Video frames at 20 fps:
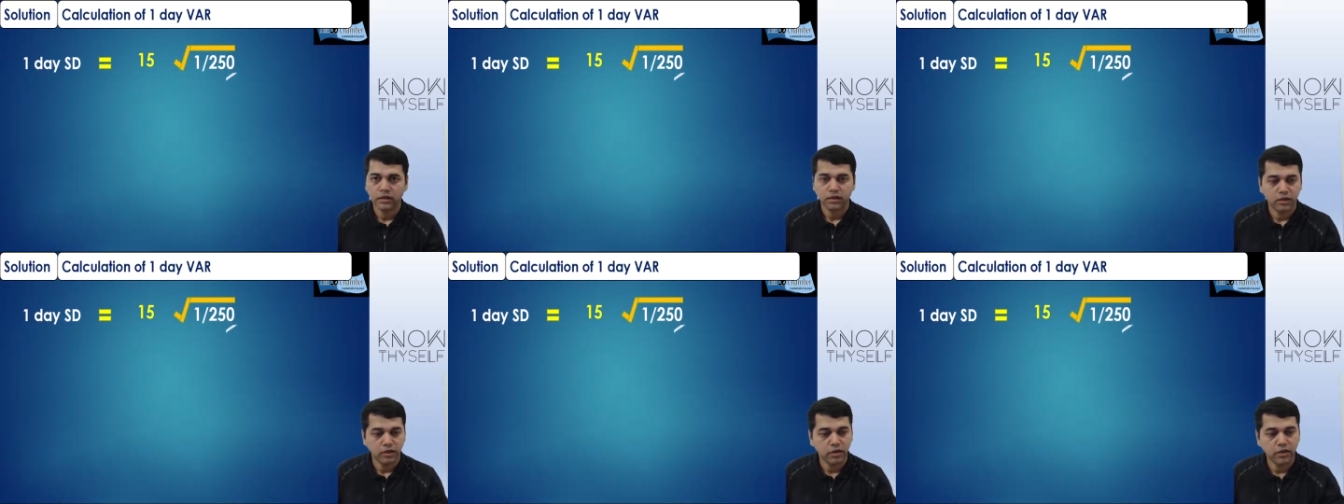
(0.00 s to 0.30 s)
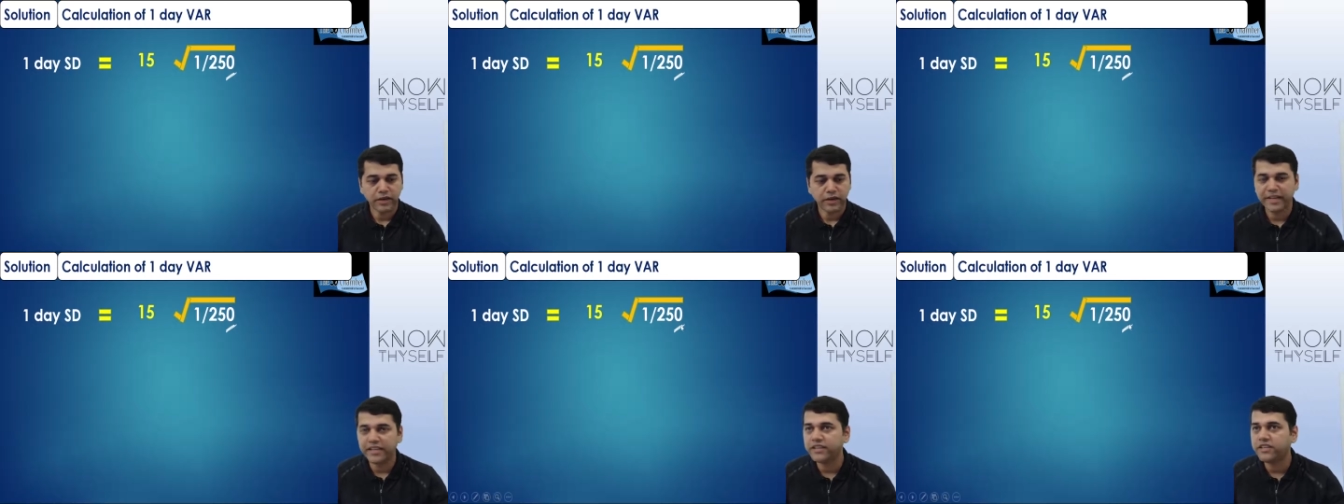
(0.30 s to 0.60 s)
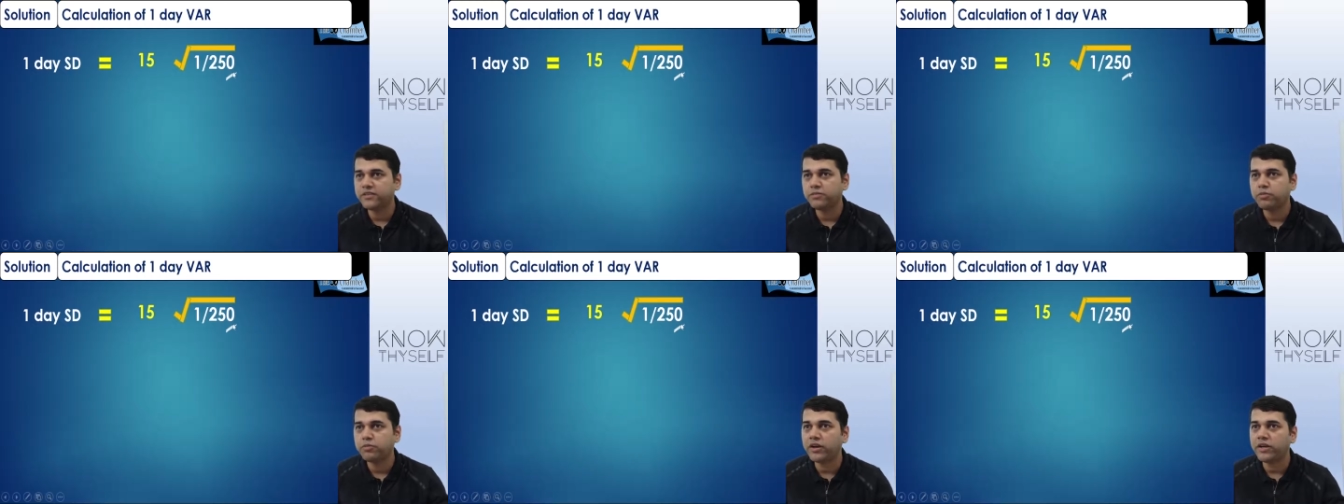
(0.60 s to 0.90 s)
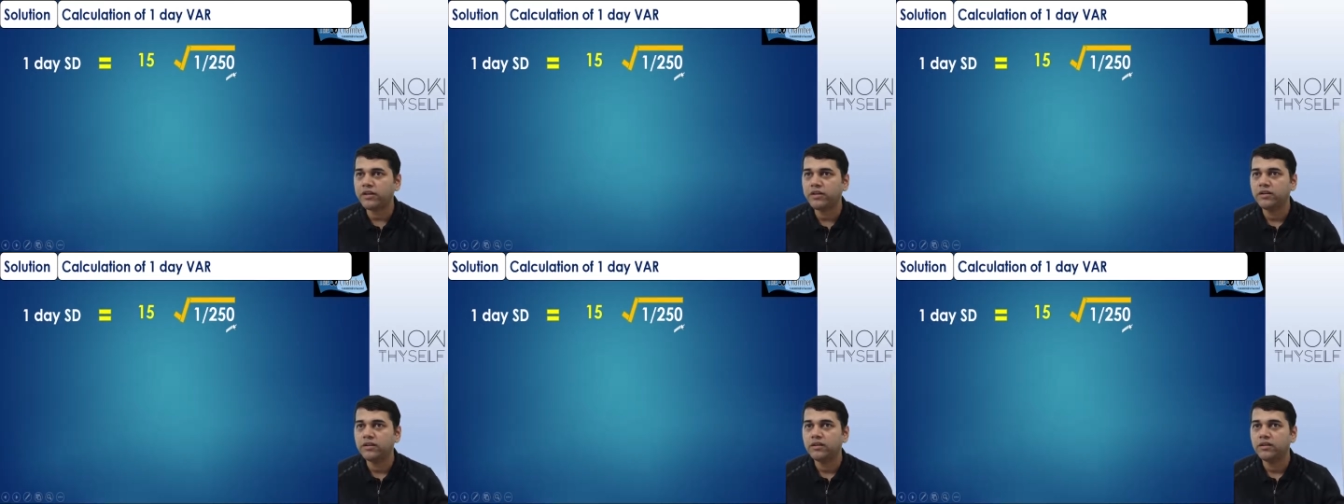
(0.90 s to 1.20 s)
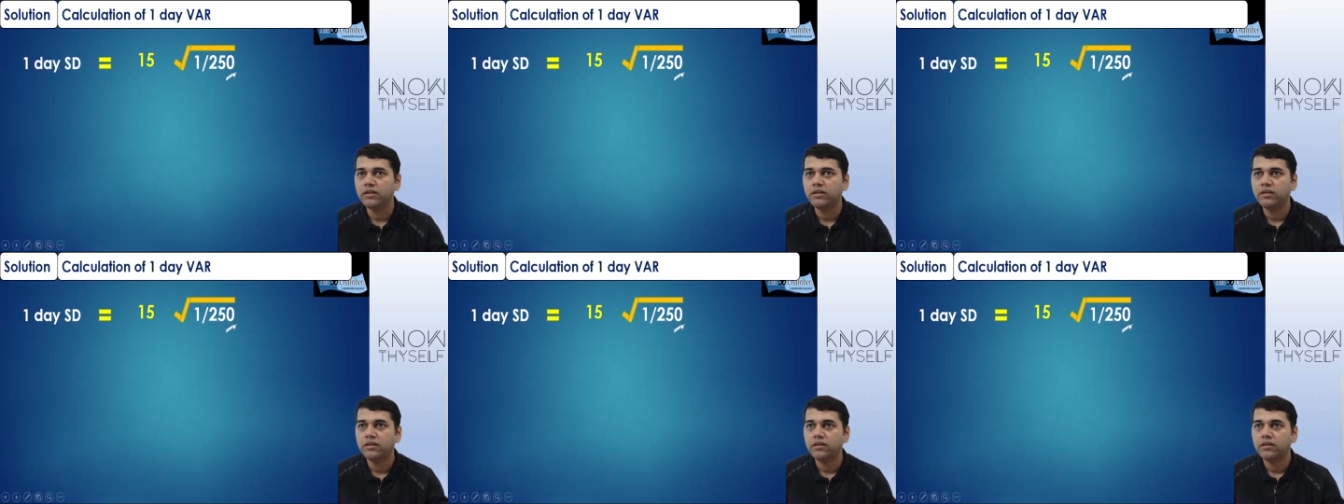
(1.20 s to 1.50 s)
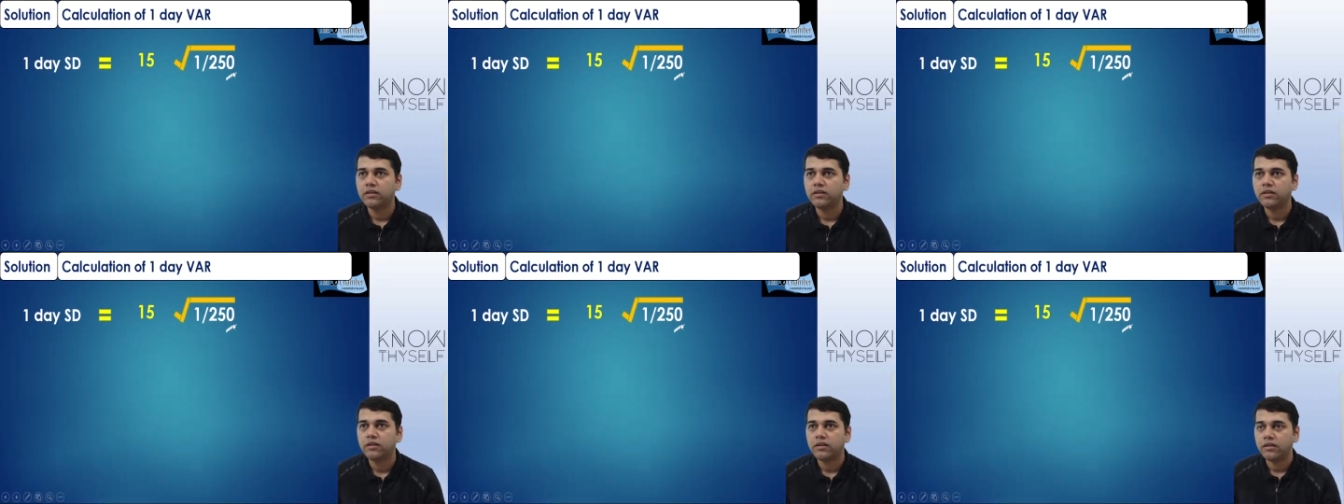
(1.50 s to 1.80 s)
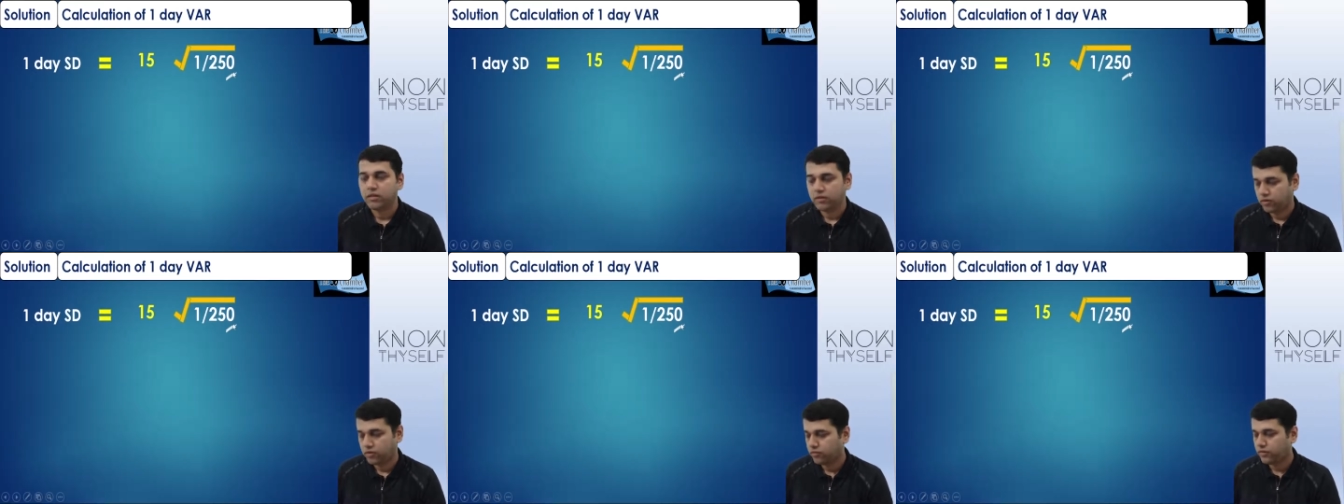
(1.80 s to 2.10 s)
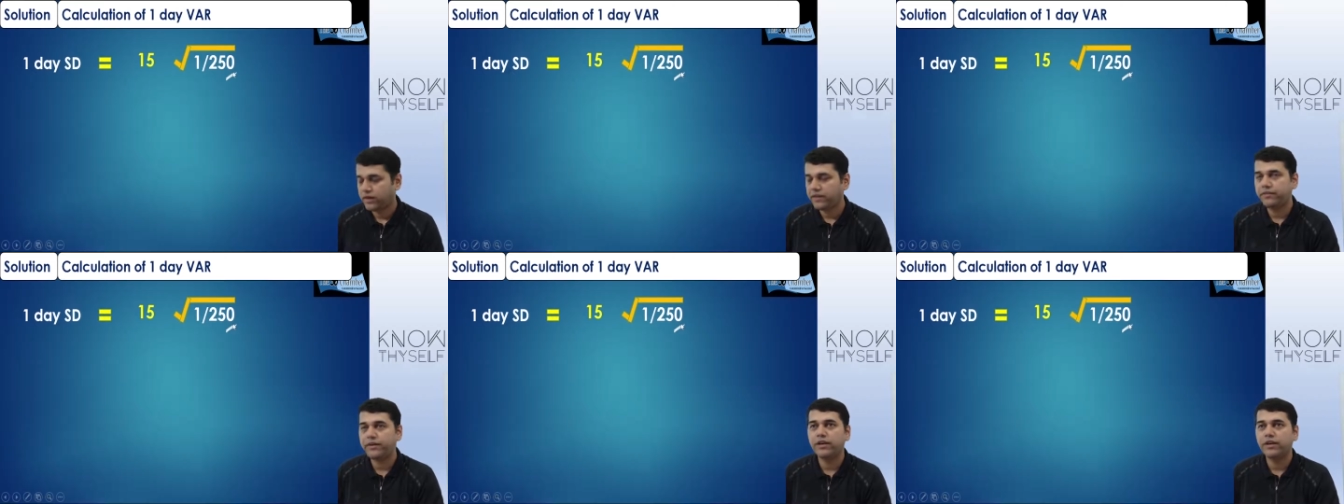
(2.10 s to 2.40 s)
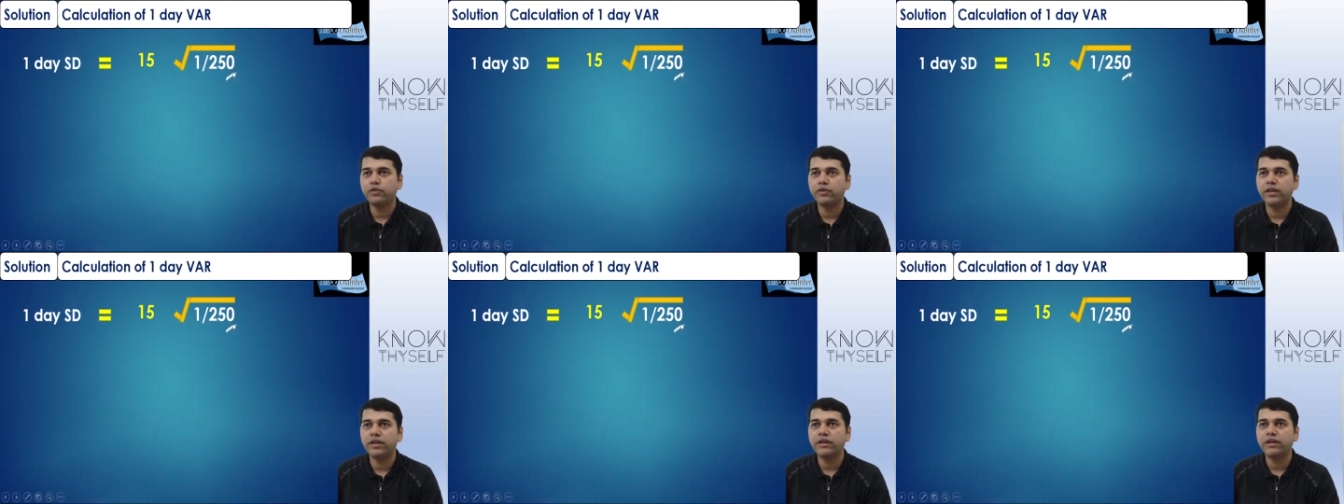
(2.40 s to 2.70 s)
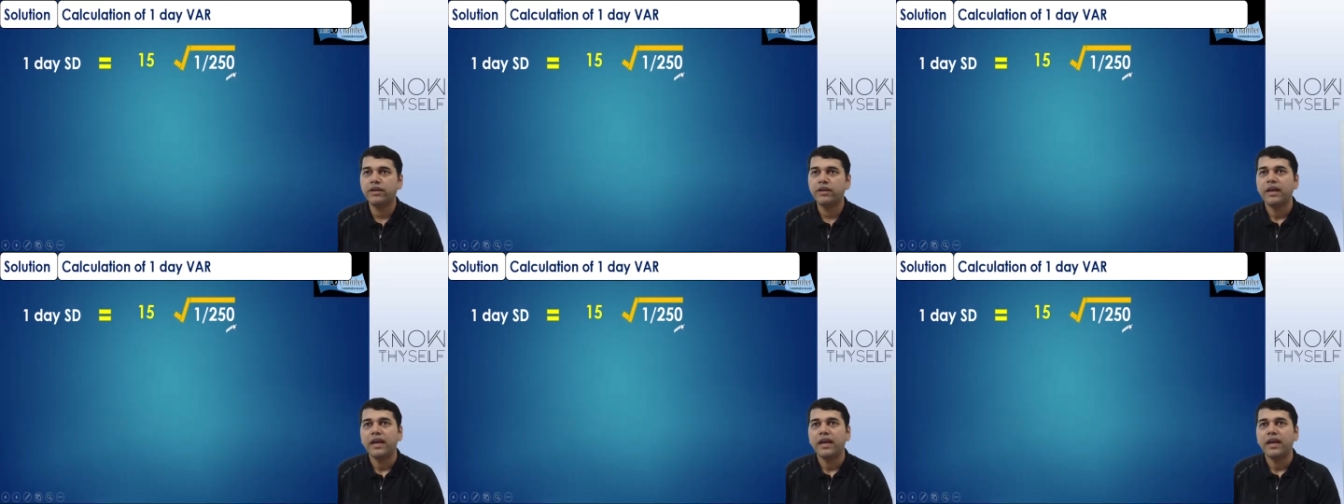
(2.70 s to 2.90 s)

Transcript: You are getting this point? Why we are doing?